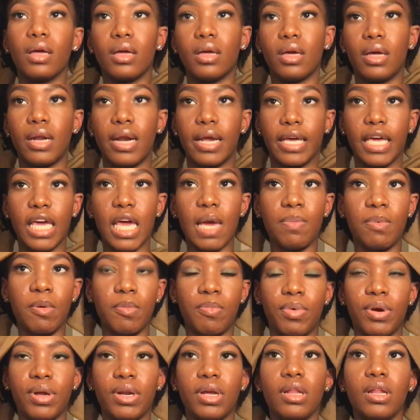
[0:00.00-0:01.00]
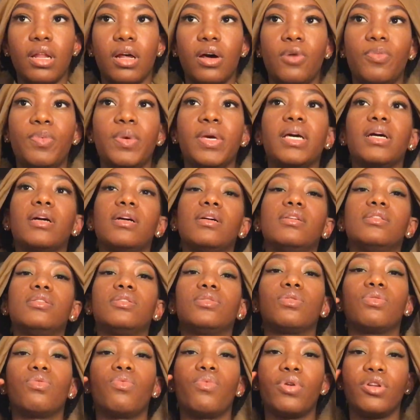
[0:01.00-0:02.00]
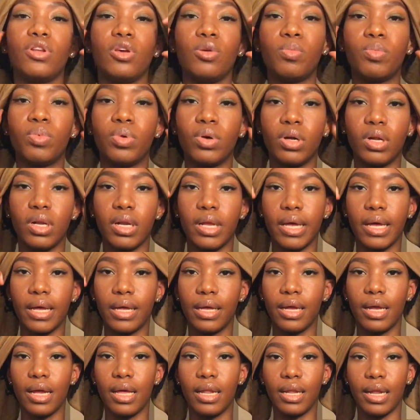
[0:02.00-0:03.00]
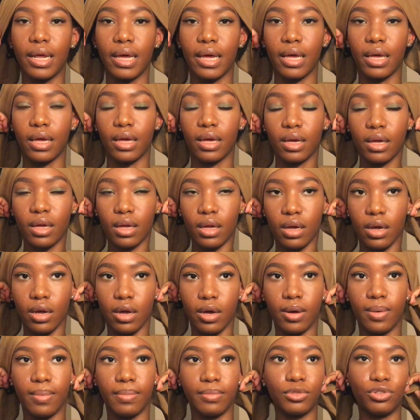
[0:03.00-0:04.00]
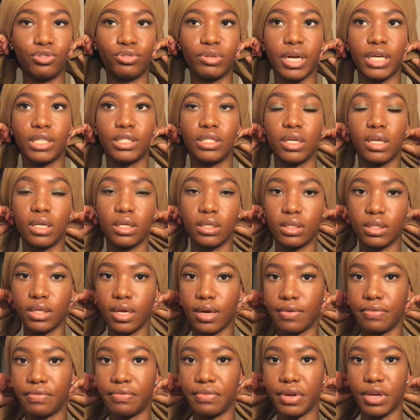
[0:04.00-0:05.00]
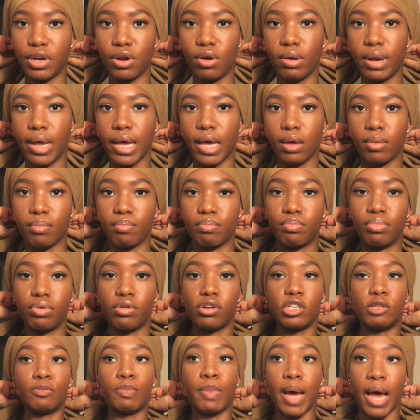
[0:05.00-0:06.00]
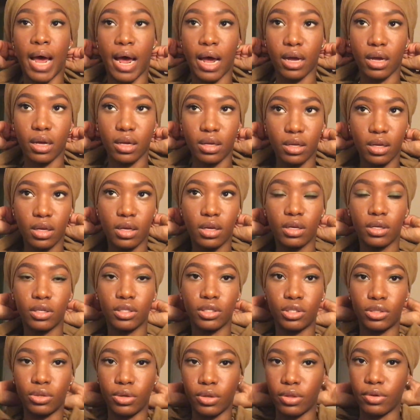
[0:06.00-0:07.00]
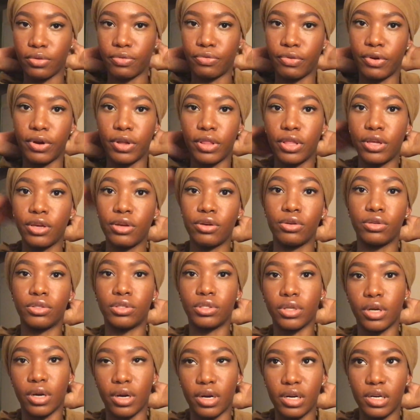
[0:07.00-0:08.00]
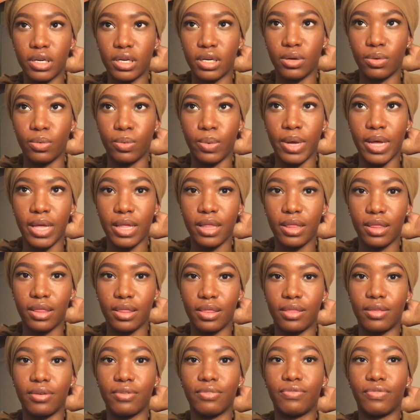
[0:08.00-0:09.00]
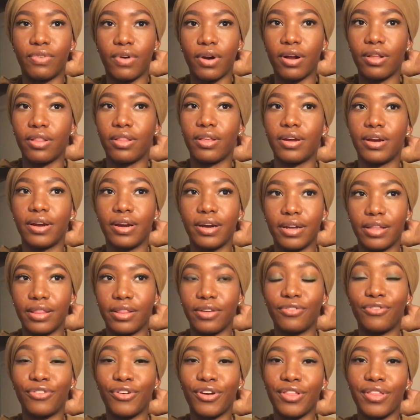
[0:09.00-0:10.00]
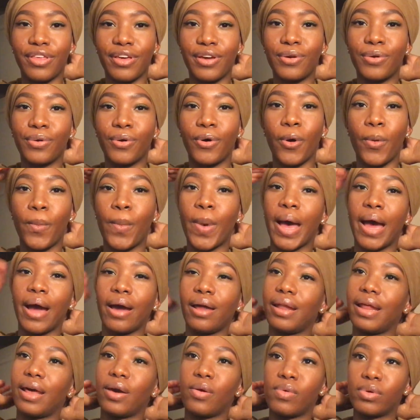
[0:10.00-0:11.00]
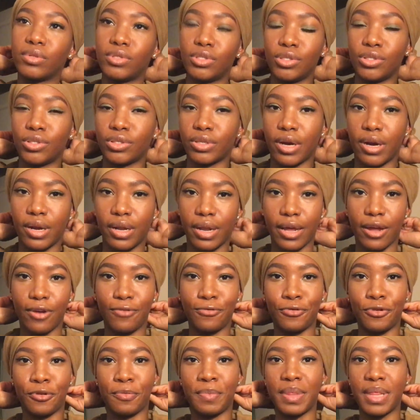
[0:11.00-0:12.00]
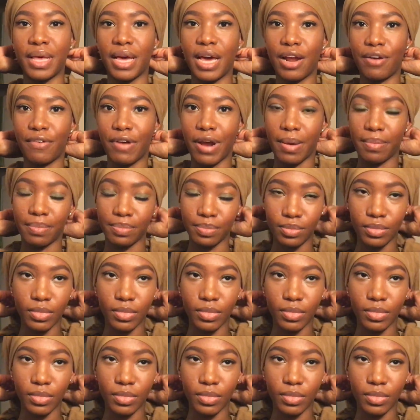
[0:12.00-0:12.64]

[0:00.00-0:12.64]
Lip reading: And I keep it pretty low, because when you pull it and like stretch it and stuff, it'll like push back. So the further you start with, the further it'll go back, like once you start like forming the head wrap.